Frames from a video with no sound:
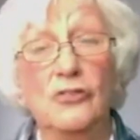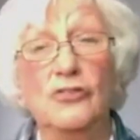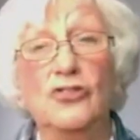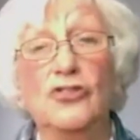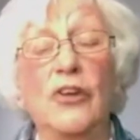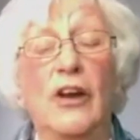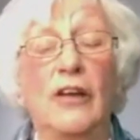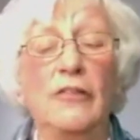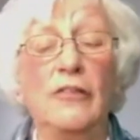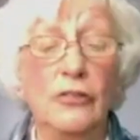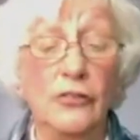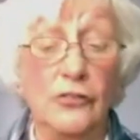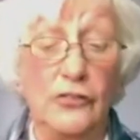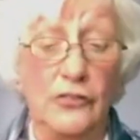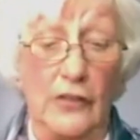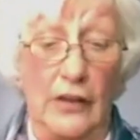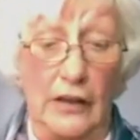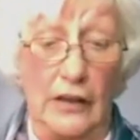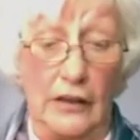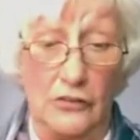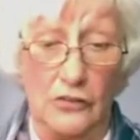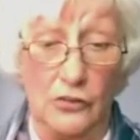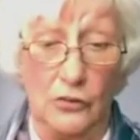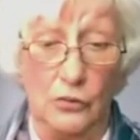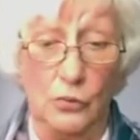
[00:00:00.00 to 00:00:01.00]
travel
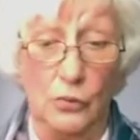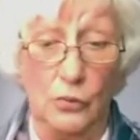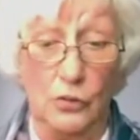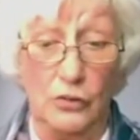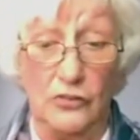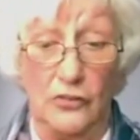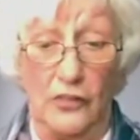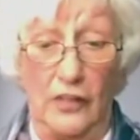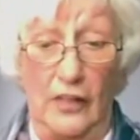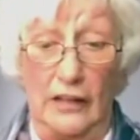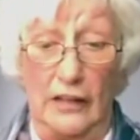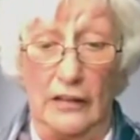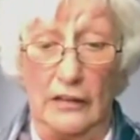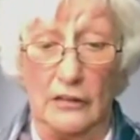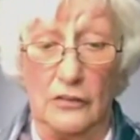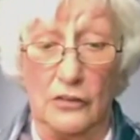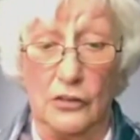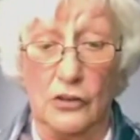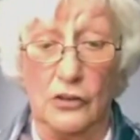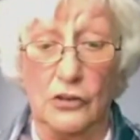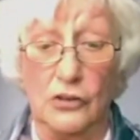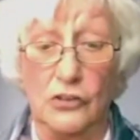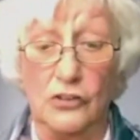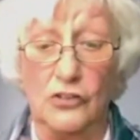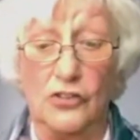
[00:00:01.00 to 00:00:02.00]
sector? What's that
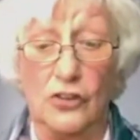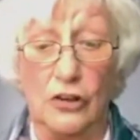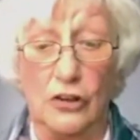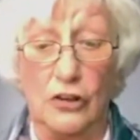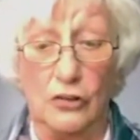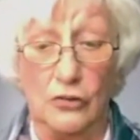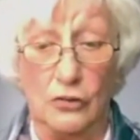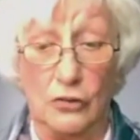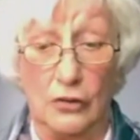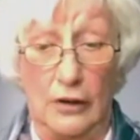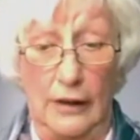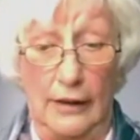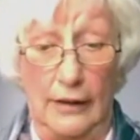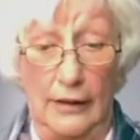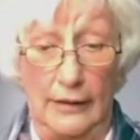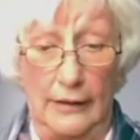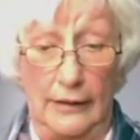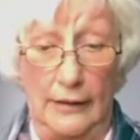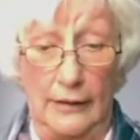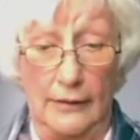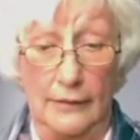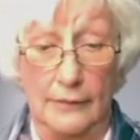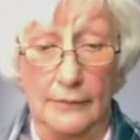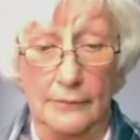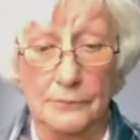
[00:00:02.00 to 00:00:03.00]
going to look
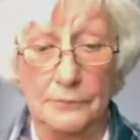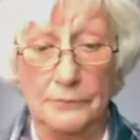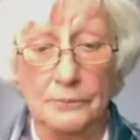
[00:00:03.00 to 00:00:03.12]
like?